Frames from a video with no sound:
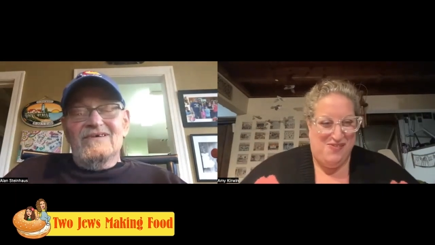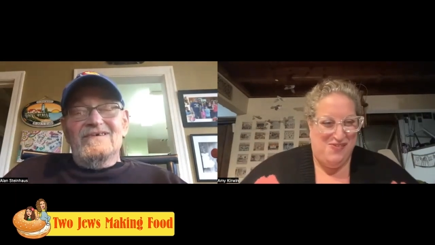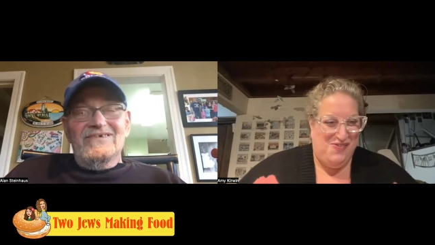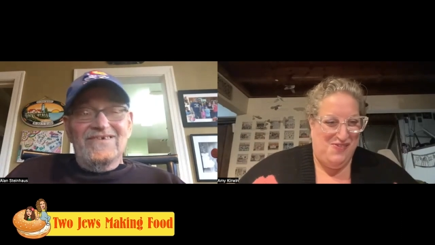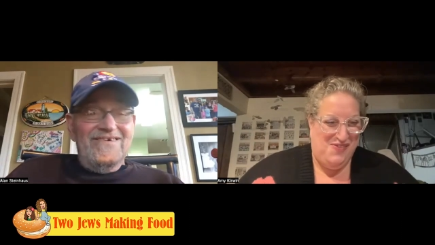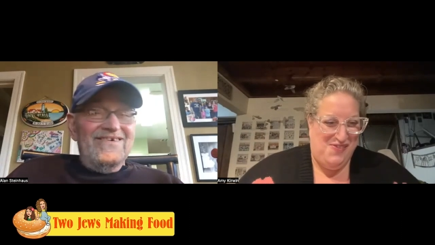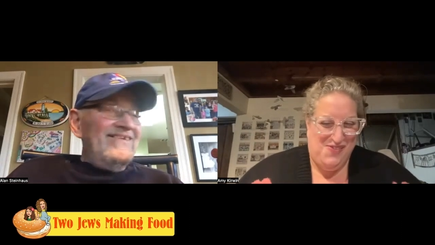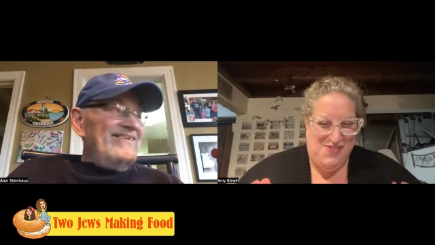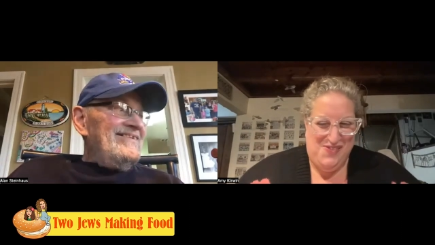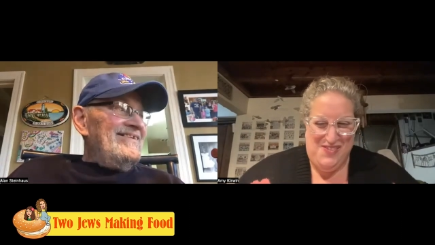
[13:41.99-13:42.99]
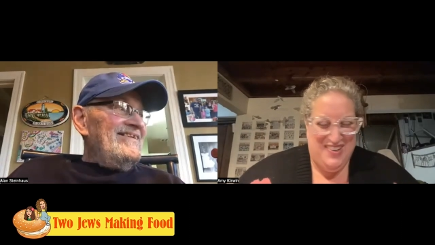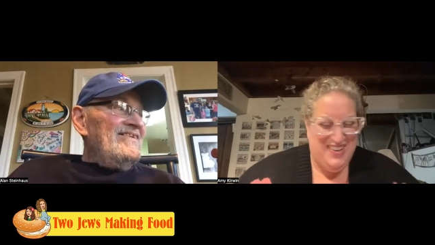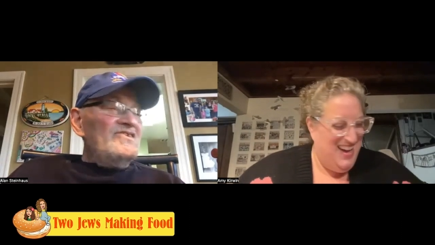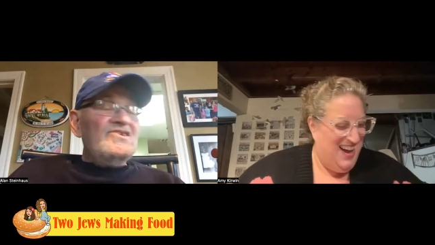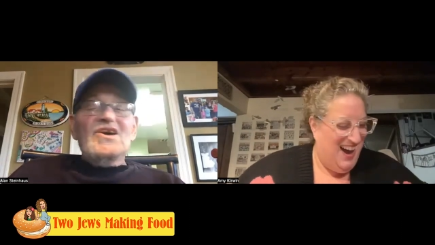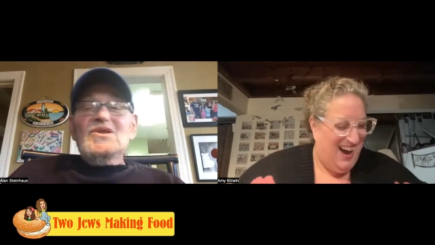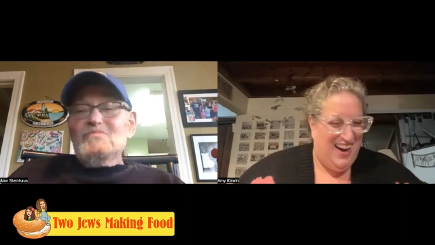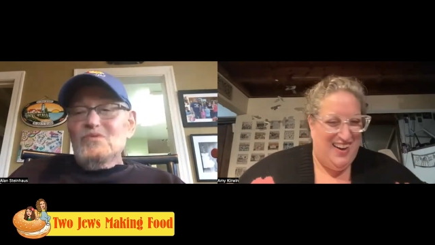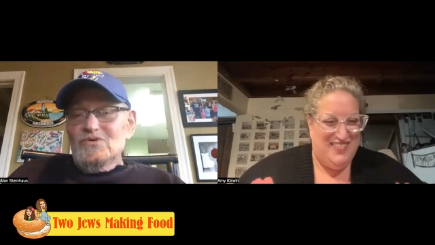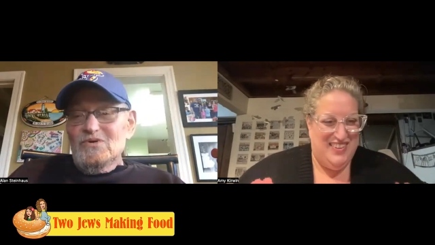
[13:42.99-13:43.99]
Speaker 1: um,
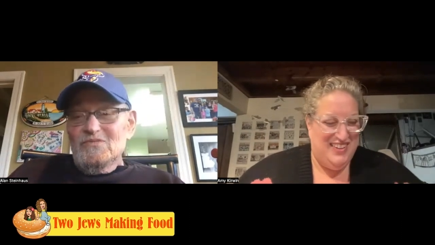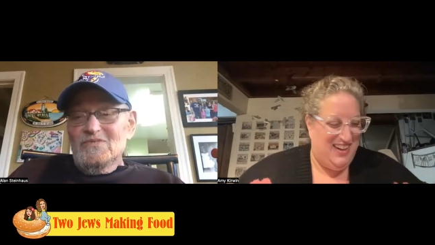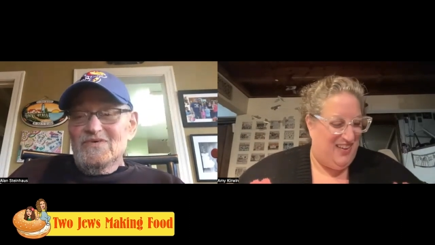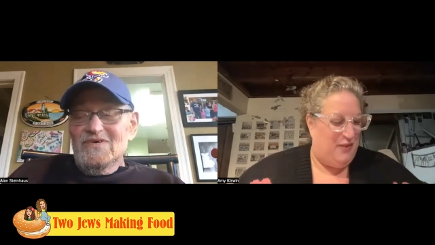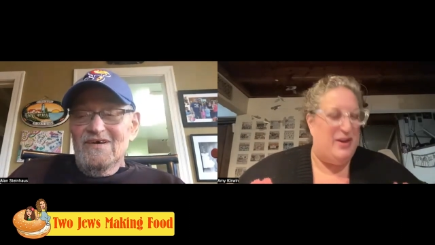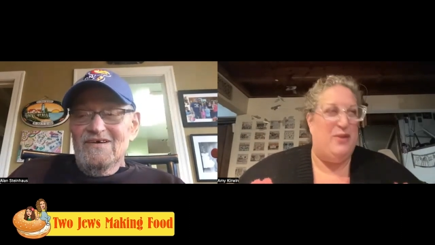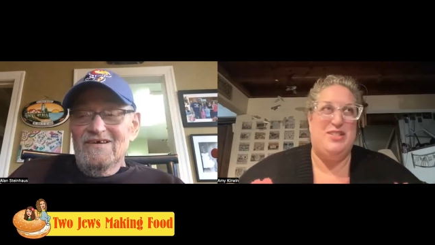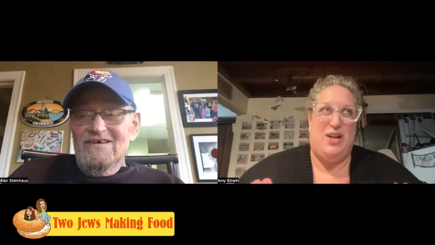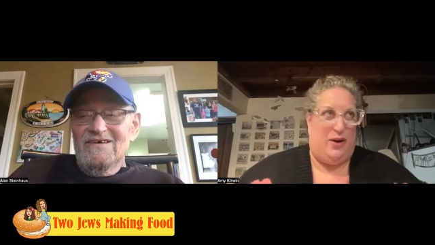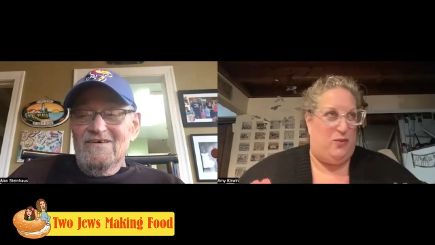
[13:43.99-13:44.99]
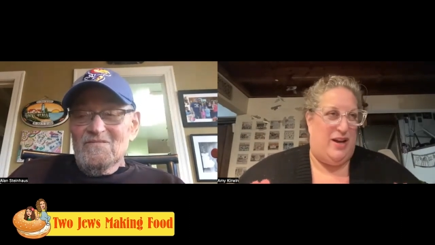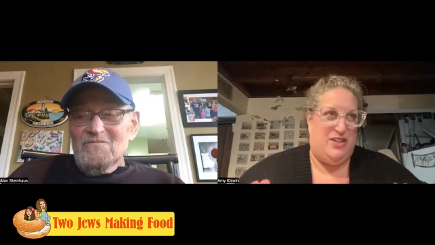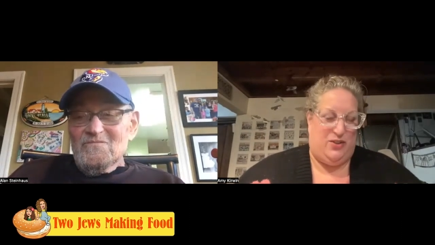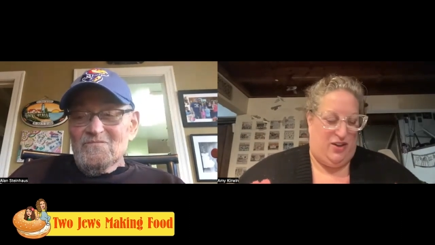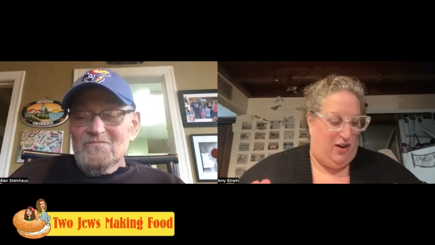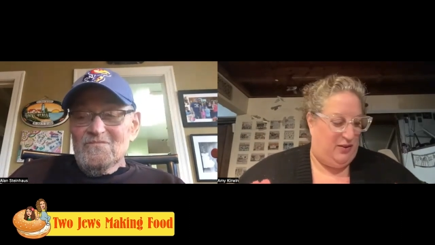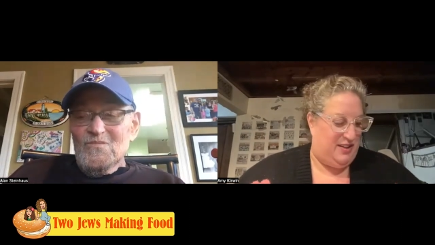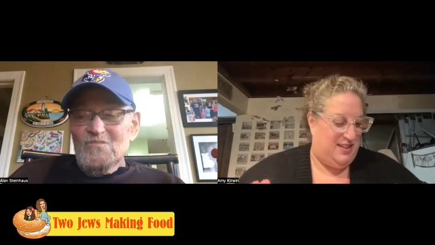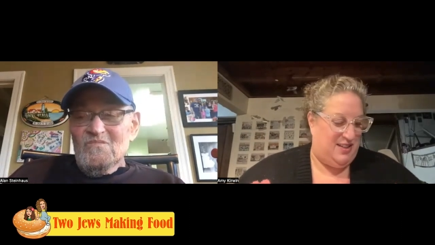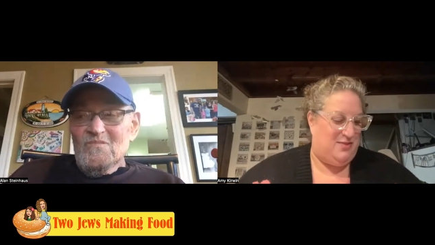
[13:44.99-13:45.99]
all
Speaker 2: right, we always go on way too long
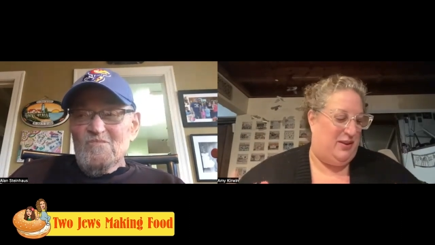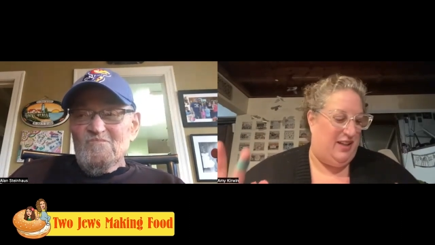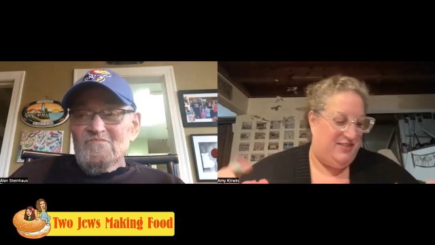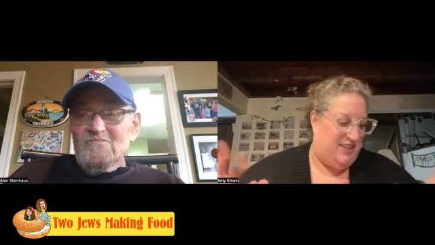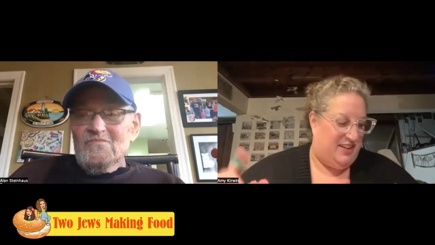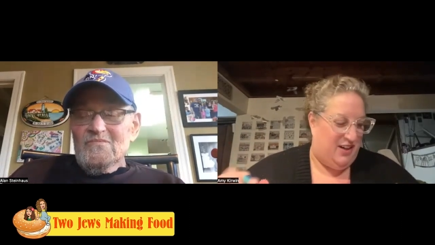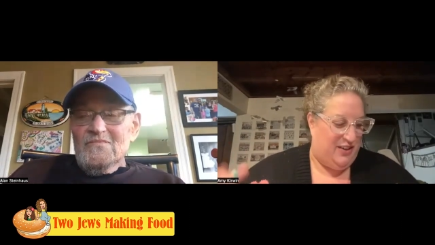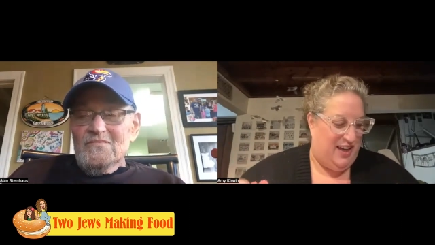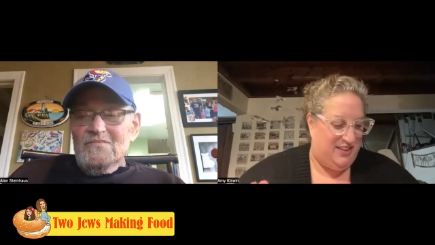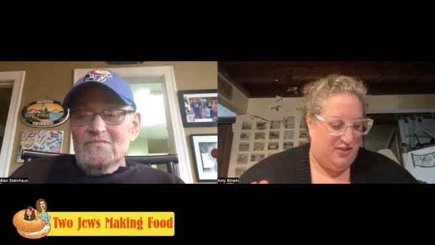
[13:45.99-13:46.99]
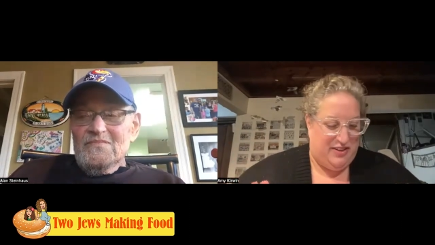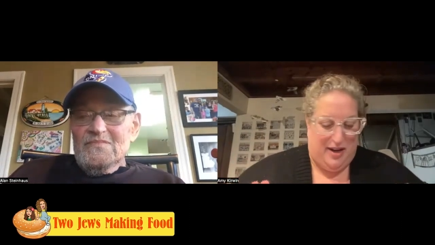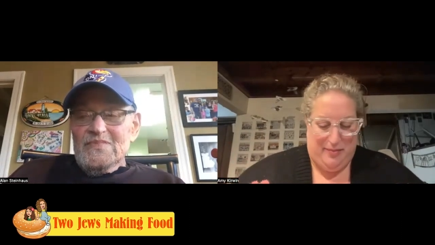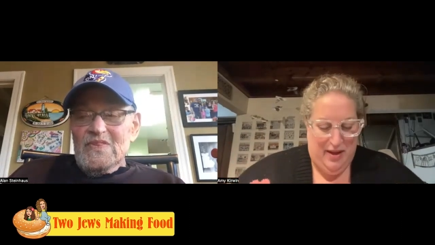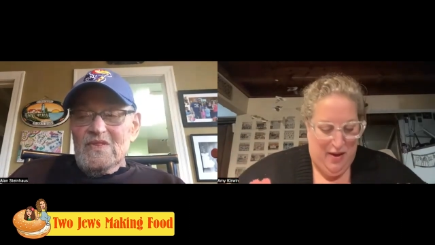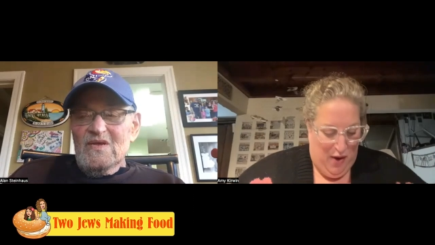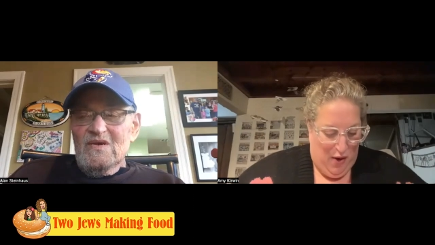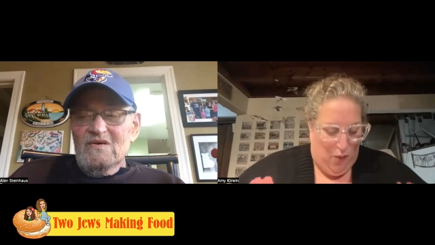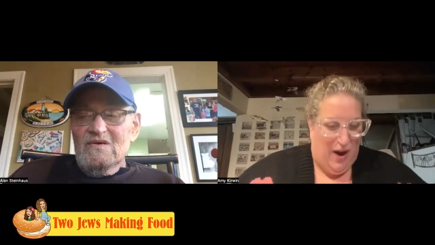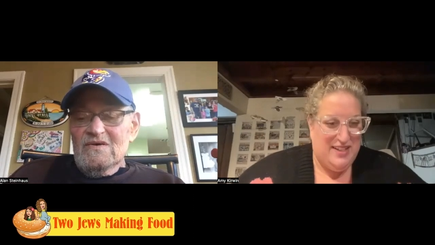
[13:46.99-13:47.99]
with these because we love to, you know, yenter it up.
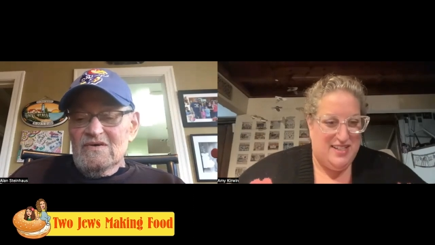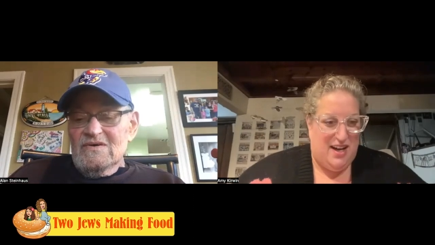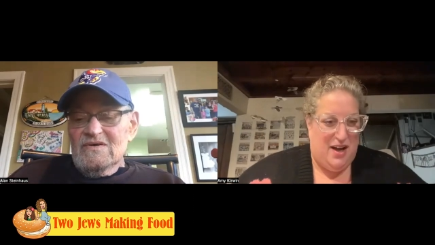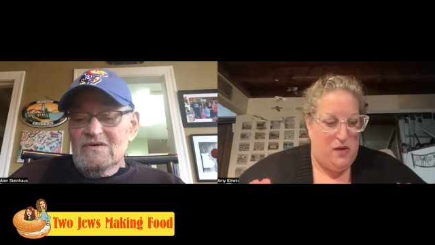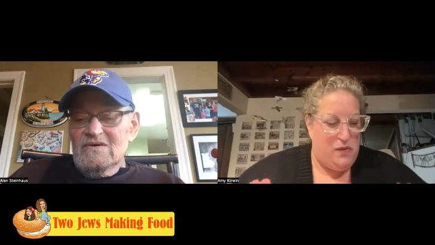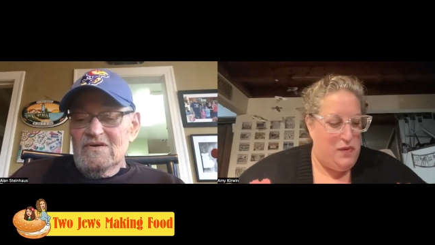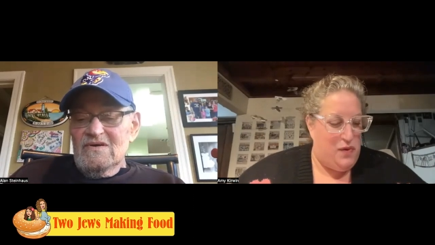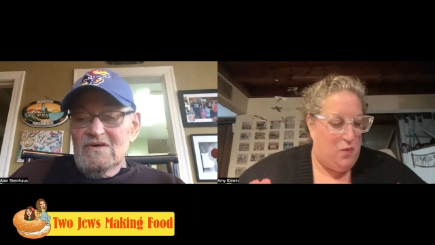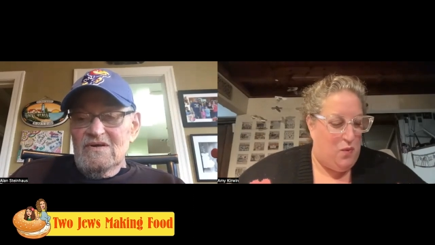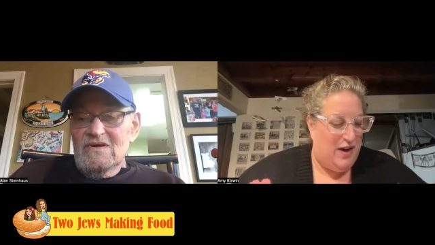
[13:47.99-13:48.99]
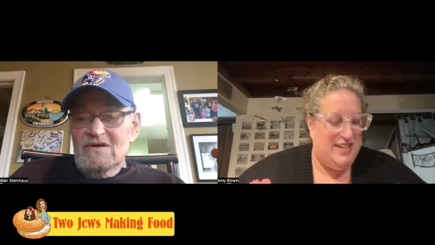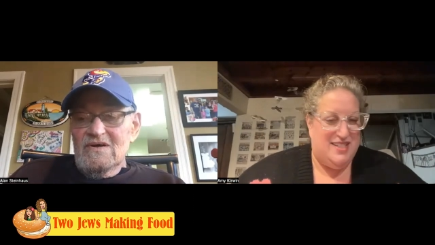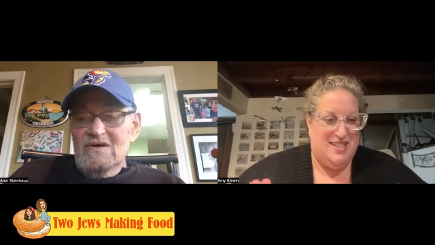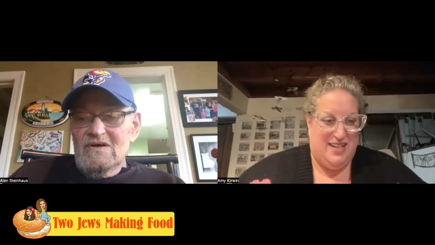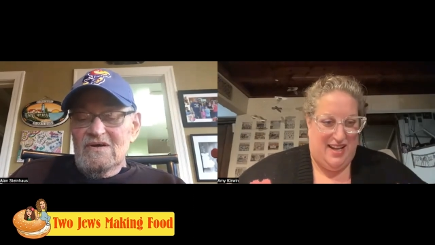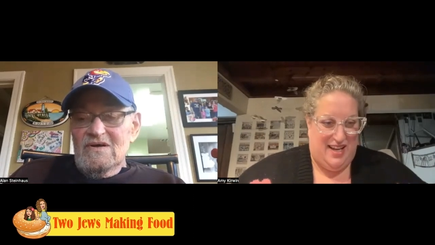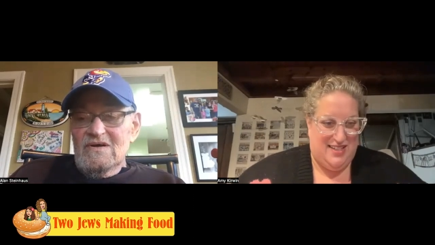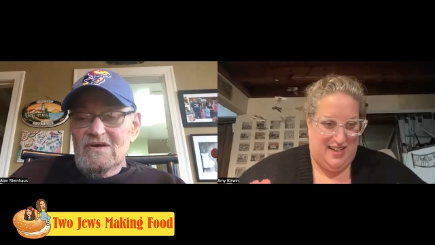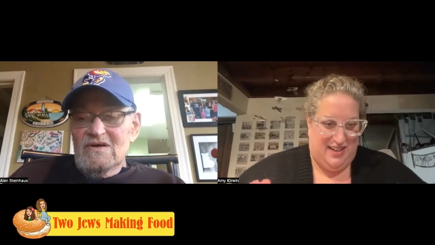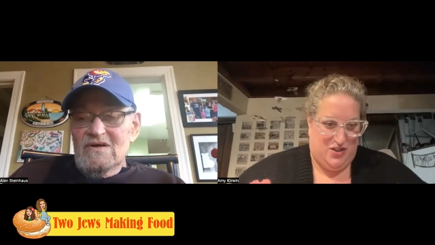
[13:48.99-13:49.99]
What uh, what is
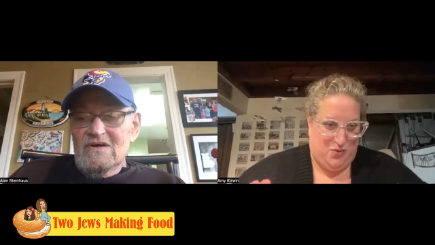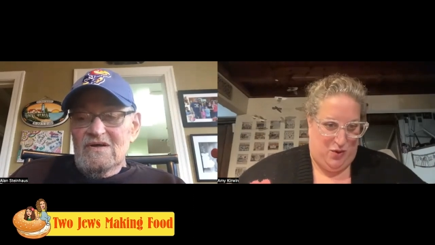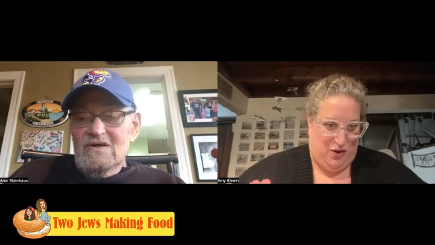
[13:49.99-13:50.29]
today's Yiddish